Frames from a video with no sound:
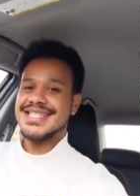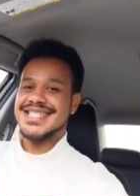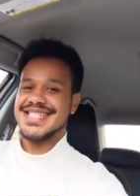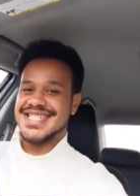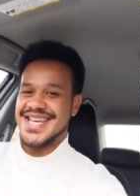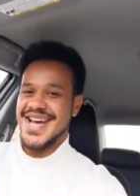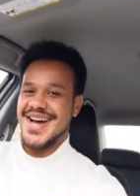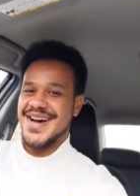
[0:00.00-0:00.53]

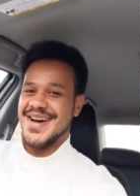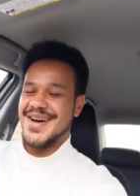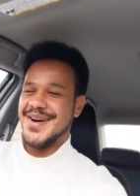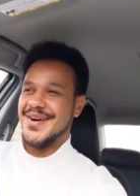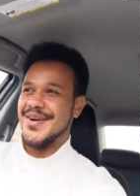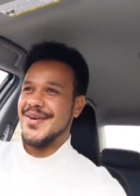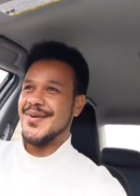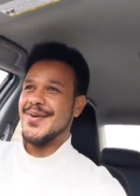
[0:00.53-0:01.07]

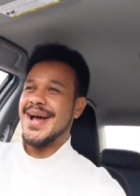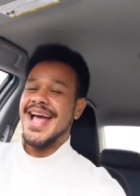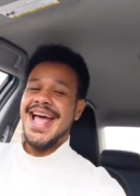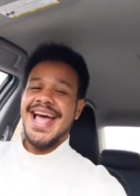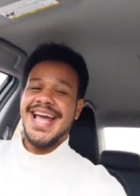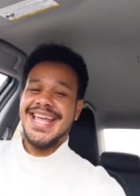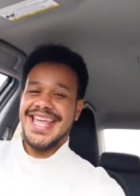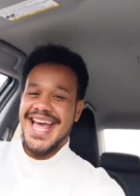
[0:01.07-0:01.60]
So,
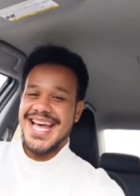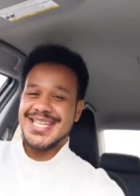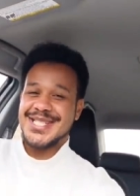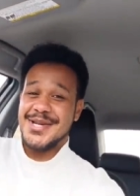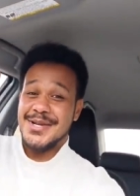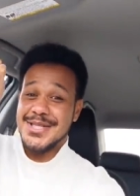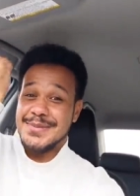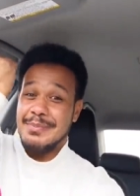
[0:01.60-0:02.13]

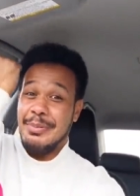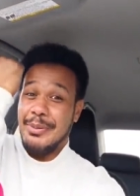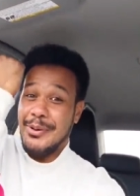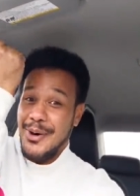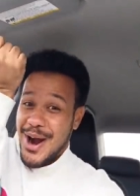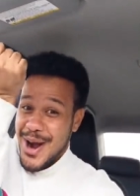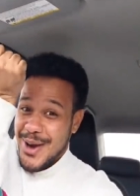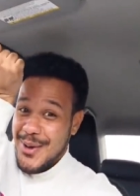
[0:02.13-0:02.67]
guess who's
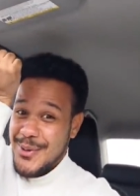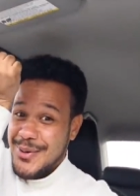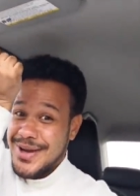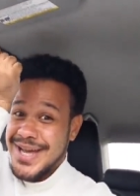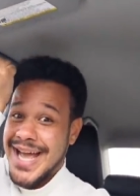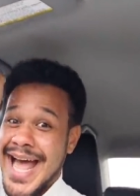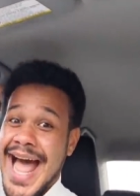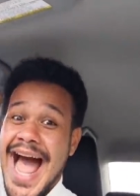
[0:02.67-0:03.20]

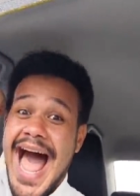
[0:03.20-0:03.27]
broke?